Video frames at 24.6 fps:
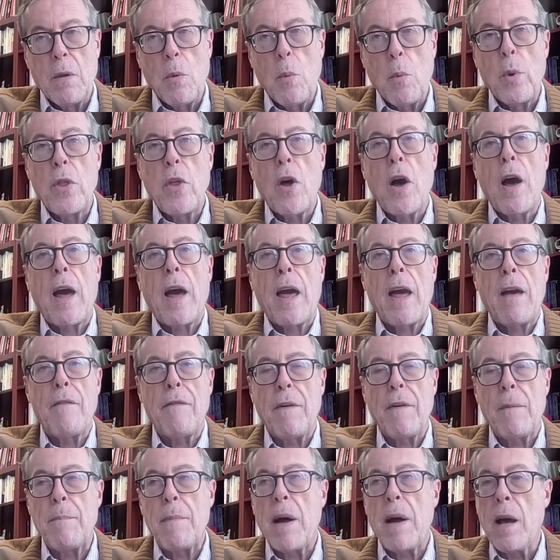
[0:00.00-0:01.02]
We don't have
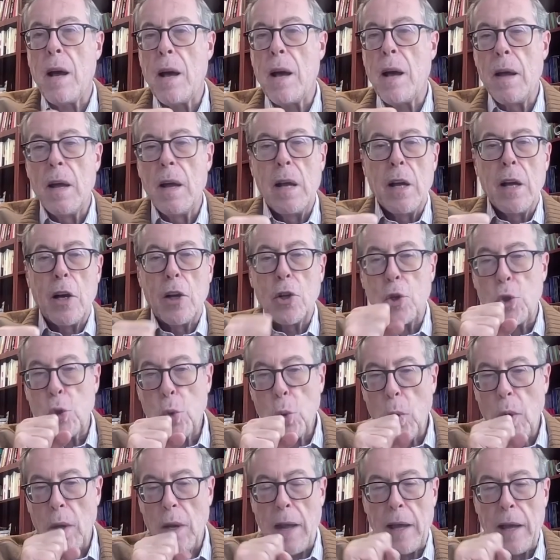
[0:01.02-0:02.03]
a
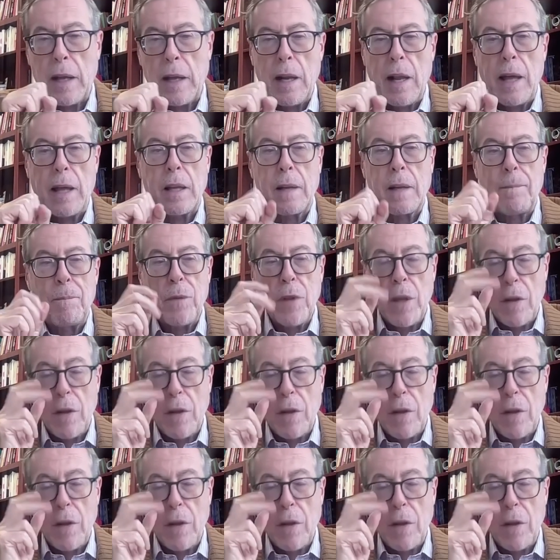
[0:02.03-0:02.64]
tool like